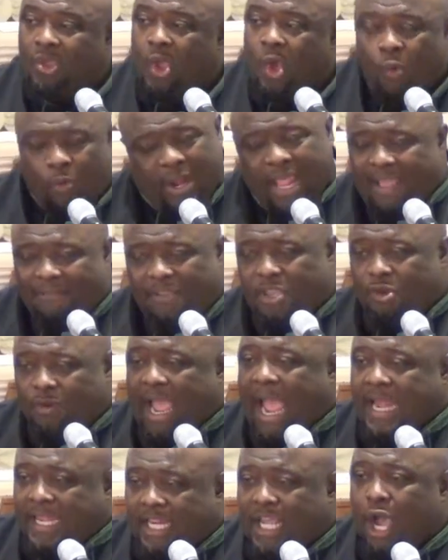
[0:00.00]
Whatever you
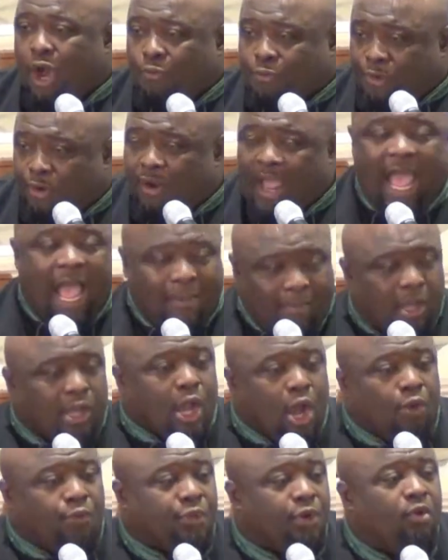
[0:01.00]
got to go through, I'm going to
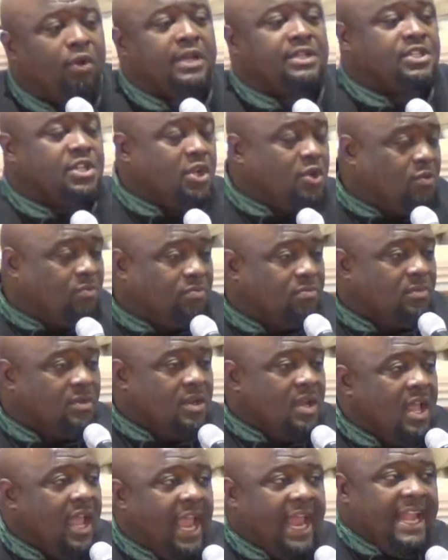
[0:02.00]
go through it too.
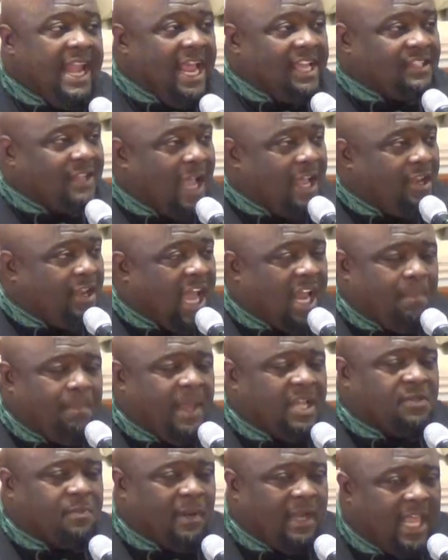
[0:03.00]
And that's how you got to be
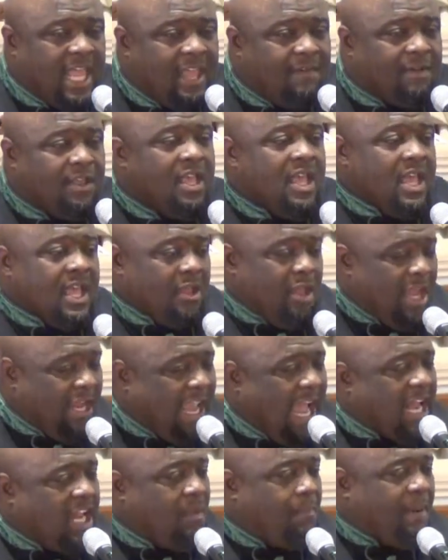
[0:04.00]
as believers. You
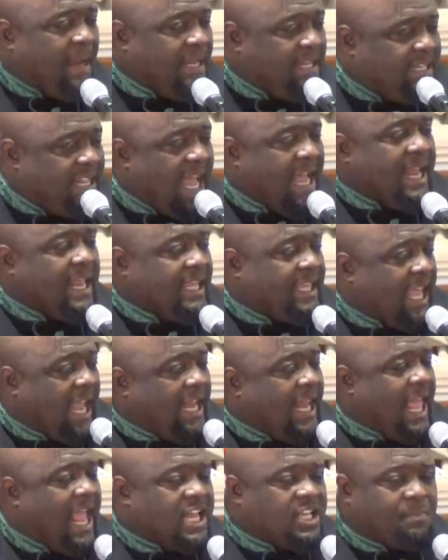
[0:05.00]
got to be
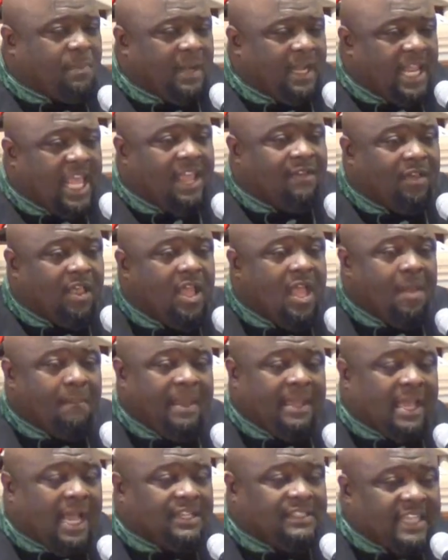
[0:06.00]
dedicated as believers
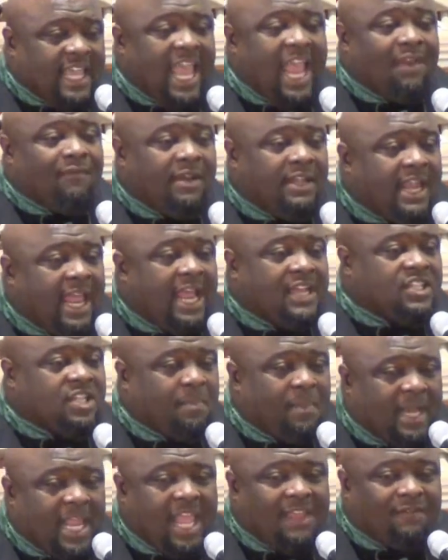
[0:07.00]
because every day as a
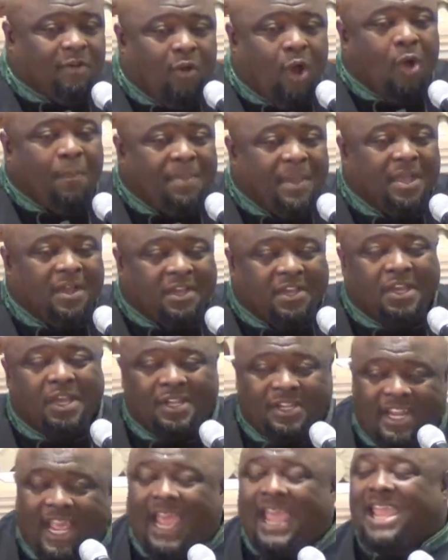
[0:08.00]
believer won't be a
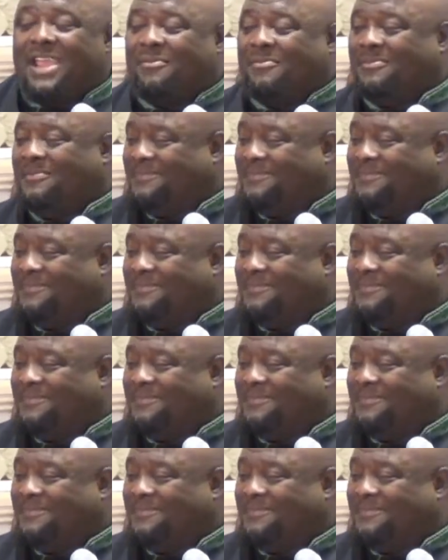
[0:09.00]
good day.